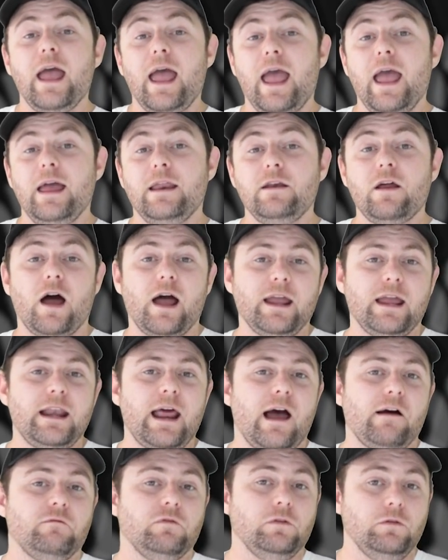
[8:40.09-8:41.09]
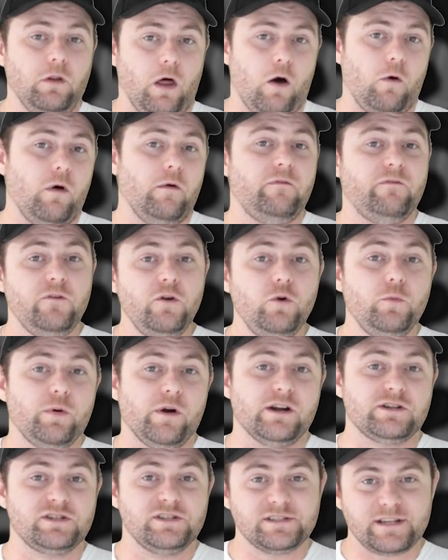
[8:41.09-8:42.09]
and I can have lower fuel
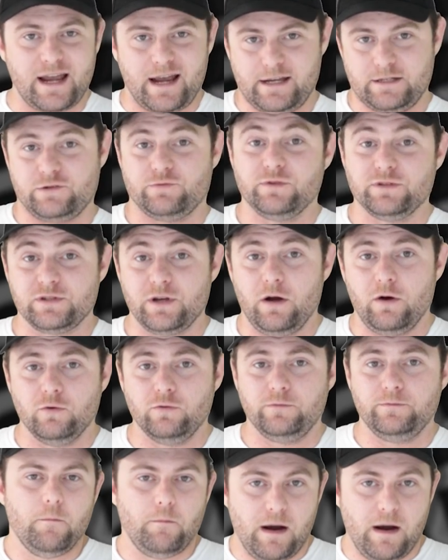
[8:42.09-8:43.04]
pressures as a result.